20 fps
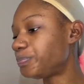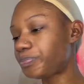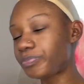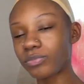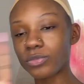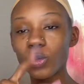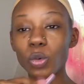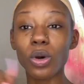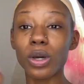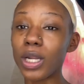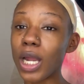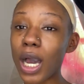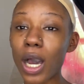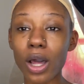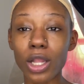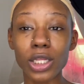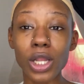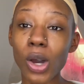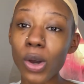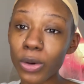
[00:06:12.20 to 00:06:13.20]
Well, nah,
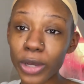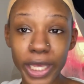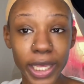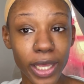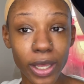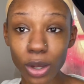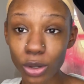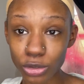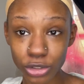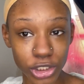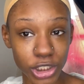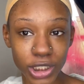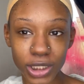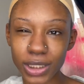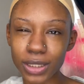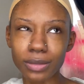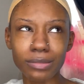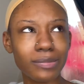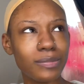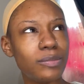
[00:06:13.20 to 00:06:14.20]
long head, whole
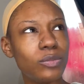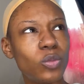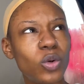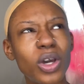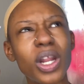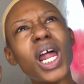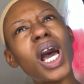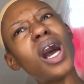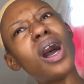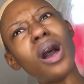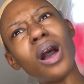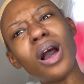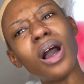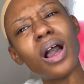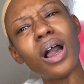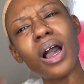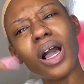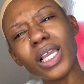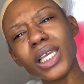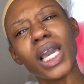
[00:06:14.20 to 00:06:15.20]
shit. Well, nah,
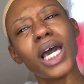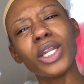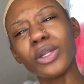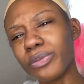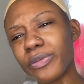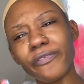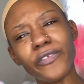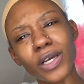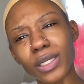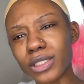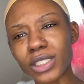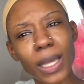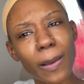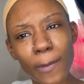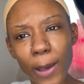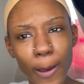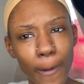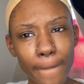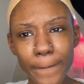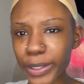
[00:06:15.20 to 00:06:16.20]
y'all know what the fuck I'm talking
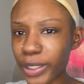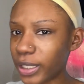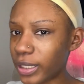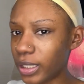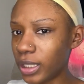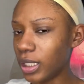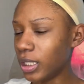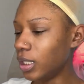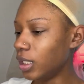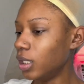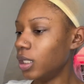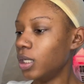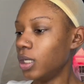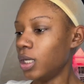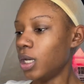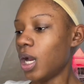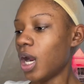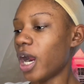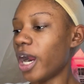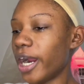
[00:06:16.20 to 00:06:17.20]
about. But,
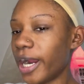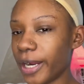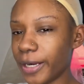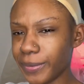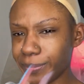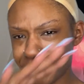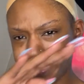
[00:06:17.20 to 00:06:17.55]
all right.